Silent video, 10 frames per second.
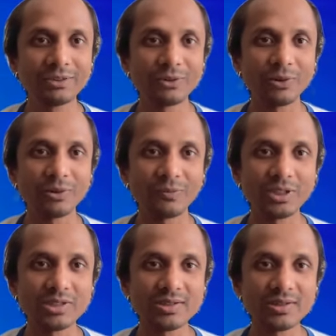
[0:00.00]
So if
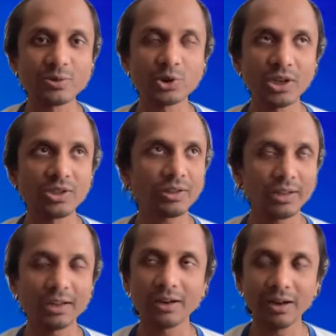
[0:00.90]
this is the situation,
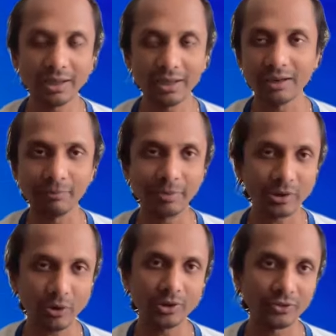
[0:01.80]
then clearly
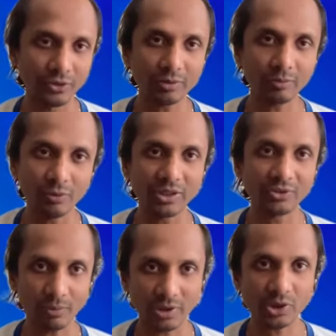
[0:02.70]
Bitcoin is not moving
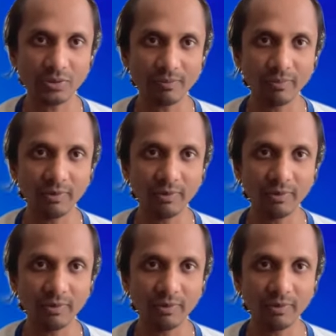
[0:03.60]
so much.